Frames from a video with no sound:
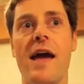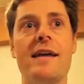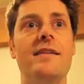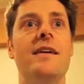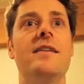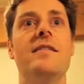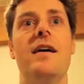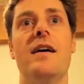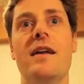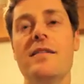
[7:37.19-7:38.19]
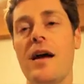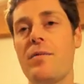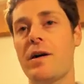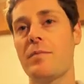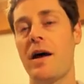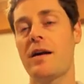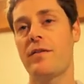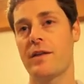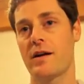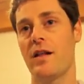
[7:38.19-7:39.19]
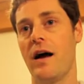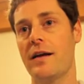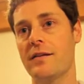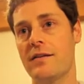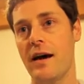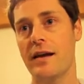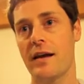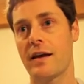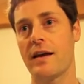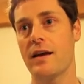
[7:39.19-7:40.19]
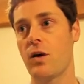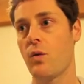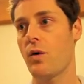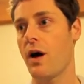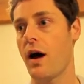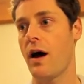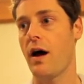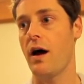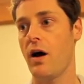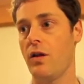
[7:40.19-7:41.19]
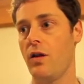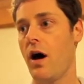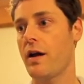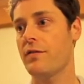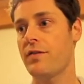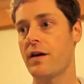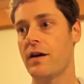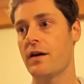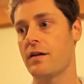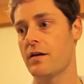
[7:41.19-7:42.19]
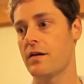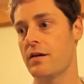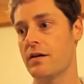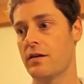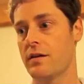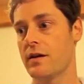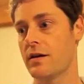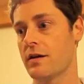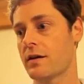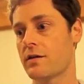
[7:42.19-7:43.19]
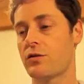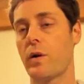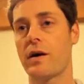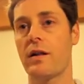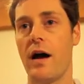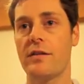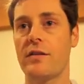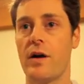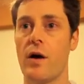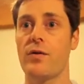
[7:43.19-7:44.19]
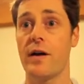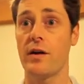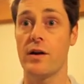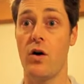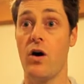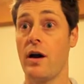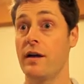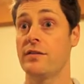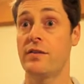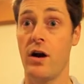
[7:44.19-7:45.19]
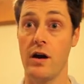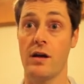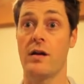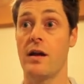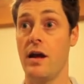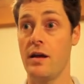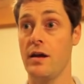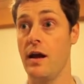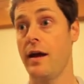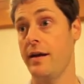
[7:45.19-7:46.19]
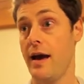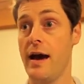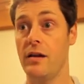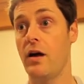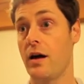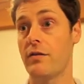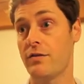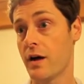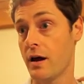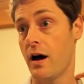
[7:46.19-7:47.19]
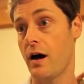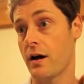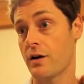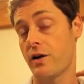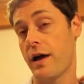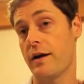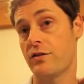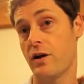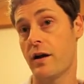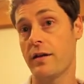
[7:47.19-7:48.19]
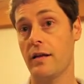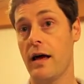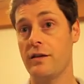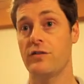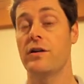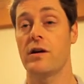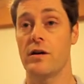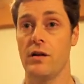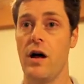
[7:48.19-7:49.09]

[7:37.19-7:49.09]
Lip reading: It is hyper competitive on the client side. Like a lot of the Twitter clients that are out there, all kind of started and had a lot of good energy on it the last year.